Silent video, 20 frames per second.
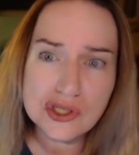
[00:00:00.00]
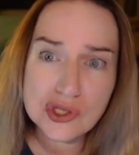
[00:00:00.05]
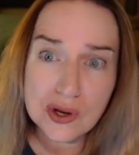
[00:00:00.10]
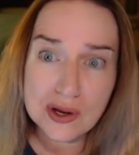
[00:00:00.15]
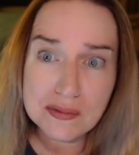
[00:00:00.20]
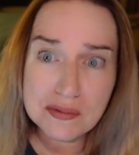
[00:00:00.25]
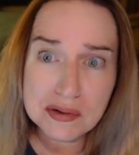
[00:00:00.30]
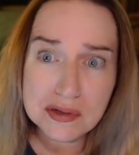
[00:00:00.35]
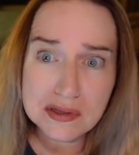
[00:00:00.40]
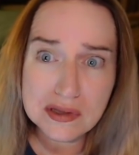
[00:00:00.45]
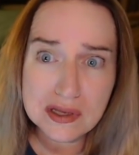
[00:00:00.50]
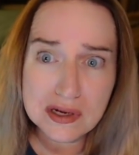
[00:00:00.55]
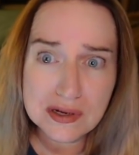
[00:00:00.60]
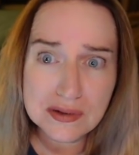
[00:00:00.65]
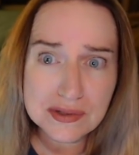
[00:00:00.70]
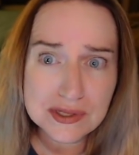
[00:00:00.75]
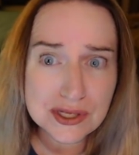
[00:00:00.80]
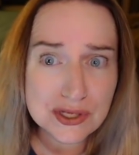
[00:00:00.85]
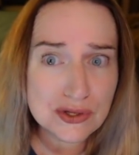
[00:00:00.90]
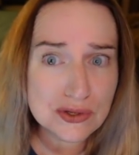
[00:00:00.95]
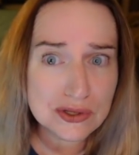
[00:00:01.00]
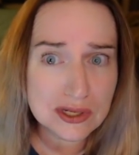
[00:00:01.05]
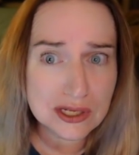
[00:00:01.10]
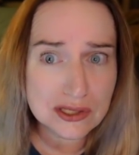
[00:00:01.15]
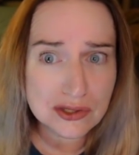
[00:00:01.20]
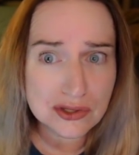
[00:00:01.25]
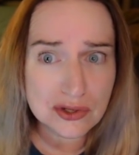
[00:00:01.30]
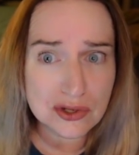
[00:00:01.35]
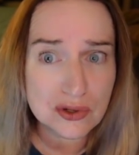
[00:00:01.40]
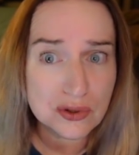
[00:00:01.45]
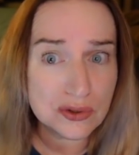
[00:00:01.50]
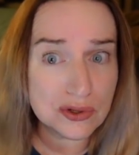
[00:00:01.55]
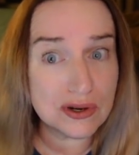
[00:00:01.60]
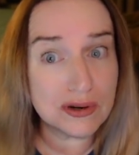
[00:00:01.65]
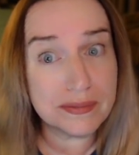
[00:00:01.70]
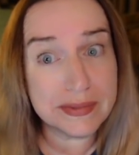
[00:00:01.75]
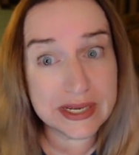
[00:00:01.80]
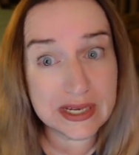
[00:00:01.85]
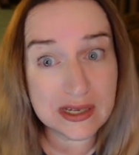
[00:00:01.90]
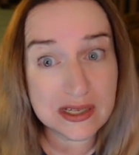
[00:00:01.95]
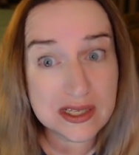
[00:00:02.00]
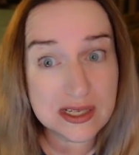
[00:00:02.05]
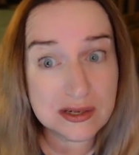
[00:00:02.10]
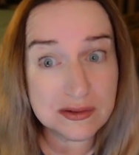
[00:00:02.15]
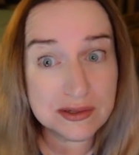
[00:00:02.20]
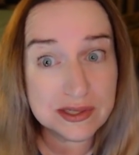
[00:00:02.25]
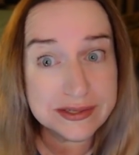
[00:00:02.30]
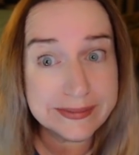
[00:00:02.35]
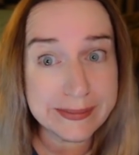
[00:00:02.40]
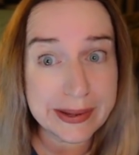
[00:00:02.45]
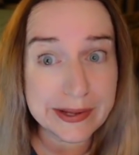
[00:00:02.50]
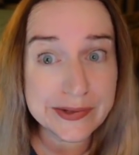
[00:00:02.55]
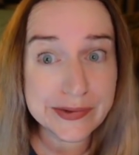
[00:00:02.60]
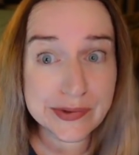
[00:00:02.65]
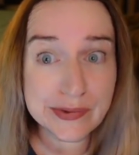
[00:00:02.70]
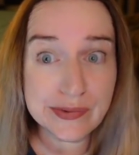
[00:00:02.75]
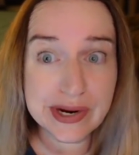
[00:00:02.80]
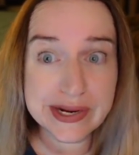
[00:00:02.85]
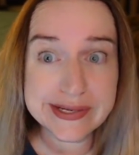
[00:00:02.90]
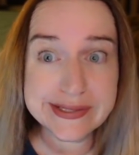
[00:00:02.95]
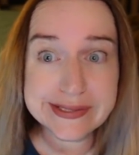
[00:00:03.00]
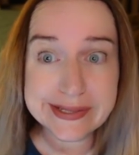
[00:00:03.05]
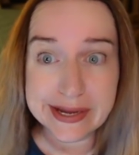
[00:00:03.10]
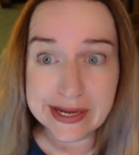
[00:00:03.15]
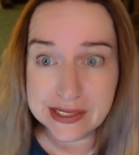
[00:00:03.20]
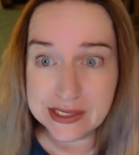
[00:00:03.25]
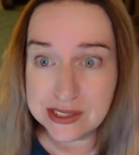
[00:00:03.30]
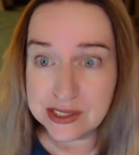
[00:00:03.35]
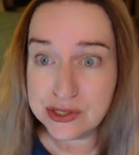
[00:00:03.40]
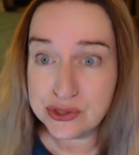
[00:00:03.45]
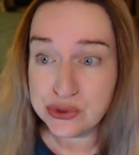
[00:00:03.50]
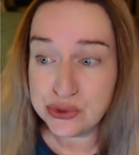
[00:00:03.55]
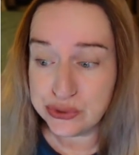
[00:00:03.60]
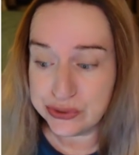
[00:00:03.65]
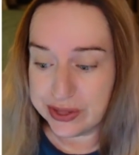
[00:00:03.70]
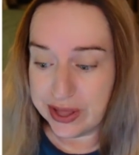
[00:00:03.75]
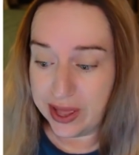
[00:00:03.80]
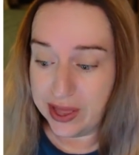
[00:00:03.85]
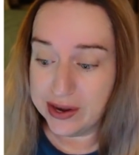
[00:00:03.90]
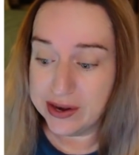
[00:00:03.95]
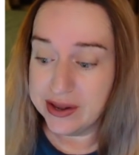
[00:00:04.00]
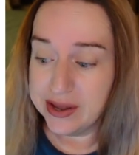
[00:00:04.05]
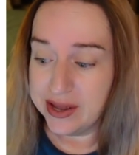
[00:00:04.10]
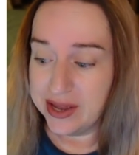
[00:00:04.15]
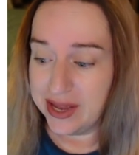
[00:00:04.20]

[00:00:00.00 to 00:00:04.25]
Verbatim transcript: so I put that it was a utensil holder because it was about the right size to do that,